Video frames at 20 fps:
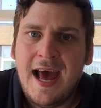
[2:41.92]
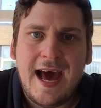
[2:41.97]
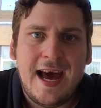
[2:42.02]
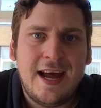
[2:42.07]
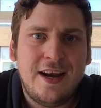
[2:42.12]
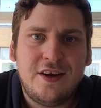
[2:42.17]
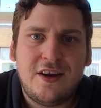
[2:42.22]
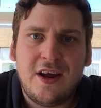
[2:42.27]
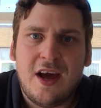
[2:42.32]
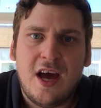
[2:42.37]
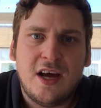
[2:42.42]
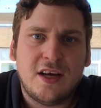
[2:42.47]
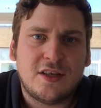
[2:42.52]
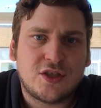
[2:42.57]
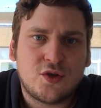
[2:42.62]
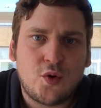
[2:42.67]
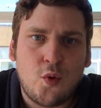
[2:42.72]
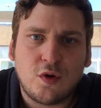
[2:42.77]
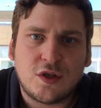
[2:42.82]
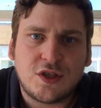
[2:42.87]
and
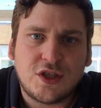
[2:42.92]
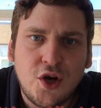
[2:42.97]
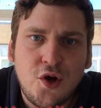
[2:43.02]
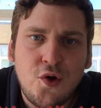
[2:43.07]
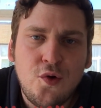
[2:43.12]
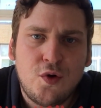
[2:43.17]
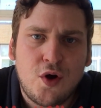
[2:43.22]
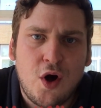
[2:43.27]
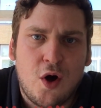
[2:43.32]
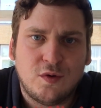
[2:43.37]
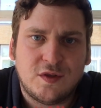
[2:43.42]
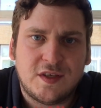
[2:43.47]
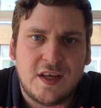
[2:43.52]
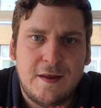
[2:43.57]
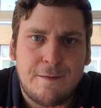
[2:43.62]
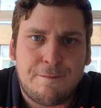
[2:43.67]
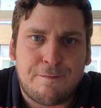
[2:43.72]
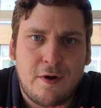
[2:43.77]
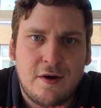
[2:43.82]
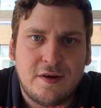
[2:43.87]
scored 2 goals
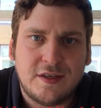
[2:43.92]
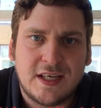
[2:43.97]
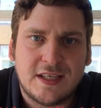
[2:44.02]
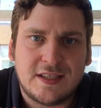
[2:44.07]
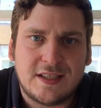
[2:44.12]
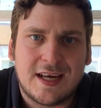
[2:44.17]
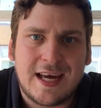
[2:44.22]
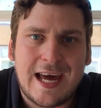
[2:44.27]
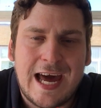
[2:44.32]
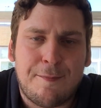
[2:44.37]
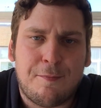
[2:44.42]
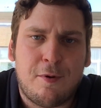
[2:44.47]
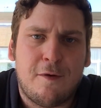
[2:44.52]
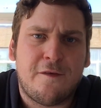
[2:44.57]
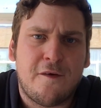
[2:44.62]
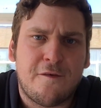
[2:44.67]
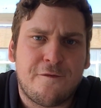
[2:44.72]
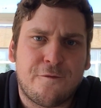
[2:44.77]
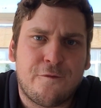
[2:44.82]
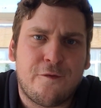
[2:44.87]
in the process to cap
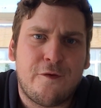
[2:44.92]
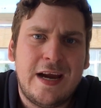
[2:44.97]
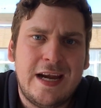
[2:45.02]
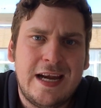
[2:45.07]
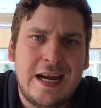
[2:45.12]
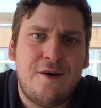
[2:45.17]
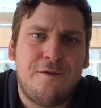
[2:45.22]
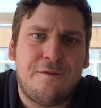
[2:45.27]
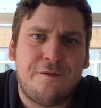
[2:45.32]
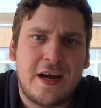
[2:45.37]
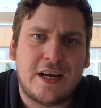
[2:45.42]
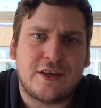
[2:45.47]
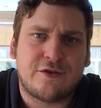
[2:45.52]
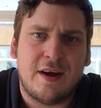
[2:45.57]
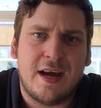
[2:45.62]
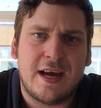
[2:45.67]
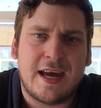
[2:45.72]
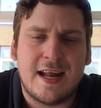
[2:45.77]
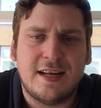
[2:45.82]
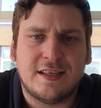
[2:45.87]
off a 3-0
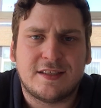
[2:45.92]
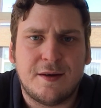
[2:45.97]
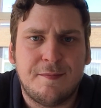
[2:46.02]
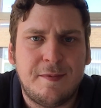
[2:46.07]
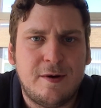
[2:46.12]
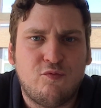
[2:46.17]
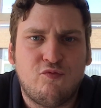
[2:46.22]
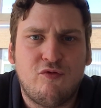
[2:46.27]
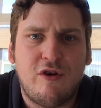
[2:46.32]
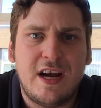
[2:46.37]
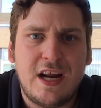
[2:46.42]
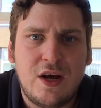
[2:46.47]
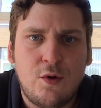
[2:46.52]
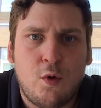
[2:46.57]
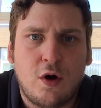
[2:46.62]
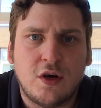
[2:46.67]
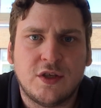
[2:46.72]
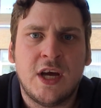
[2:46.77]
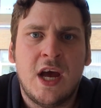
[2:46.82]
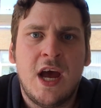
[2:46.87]
victory against them. It really
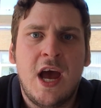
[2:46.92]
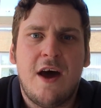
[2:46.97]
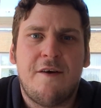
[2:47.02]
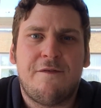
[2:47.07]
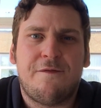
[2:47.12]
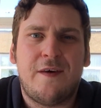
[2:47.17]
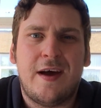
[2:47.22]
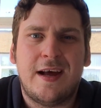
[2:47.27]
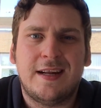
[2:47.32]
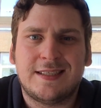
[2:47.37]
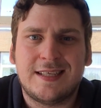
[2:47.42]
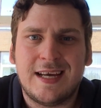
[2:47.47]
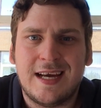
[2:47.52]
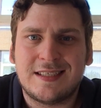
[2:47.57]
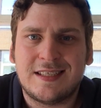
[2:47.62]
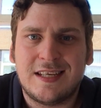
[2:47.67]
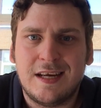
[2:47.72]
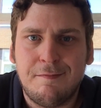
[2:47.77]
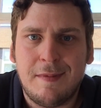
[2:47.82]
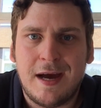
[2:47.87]
was a
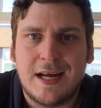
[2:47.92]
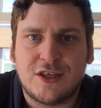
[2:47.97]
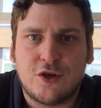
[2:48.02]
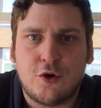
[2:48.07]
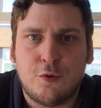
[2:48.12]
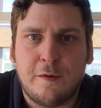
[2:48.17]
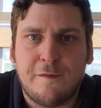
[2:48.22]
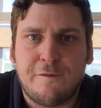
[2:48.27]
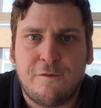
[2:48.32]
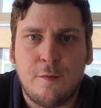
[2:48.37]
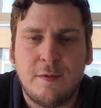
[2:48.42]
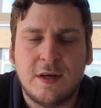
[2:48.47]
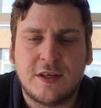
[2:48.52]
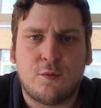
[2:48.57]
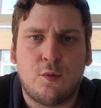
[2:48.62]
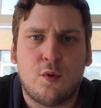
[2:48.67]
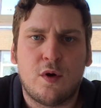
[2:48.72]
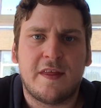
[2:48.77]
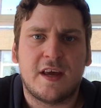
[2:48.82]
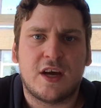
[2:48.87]
fantastic, magical performance
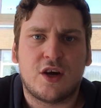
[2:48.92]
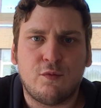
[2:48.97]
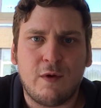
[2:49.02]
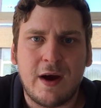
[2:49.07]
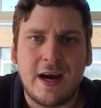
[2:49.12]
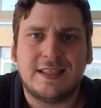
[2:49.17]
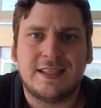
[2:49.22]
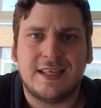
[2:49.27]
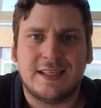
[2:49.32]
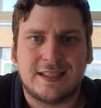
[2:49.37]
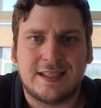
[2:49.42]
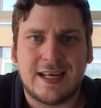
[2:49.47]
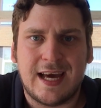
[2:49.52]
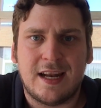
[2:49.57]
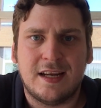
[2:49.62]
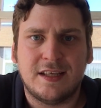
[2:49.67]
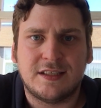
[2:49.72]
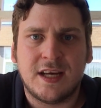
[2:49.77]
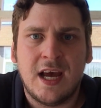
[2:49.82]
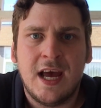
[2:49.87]
for one of the greatest
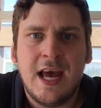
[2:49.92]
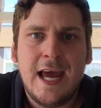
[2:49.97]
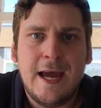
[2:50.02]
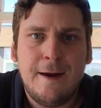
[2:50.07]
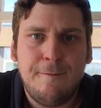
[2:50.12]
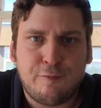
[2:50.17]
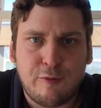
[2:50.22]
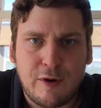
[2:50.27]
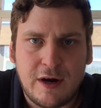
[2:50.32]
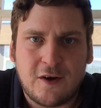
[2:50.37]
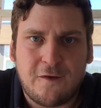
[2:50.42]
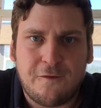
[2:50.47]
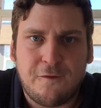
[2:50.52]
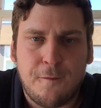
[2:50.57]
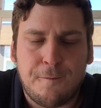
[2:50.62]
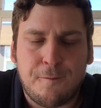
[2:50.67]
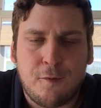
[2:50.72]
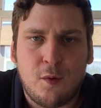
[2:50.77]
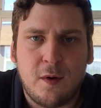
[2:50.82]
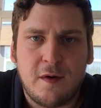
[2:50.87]
talents in British
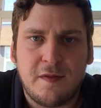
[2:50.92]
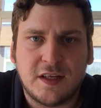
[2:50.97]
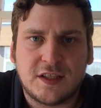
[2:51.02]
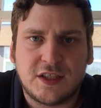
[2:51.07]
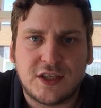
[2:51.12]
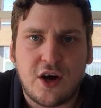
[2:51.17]
football at the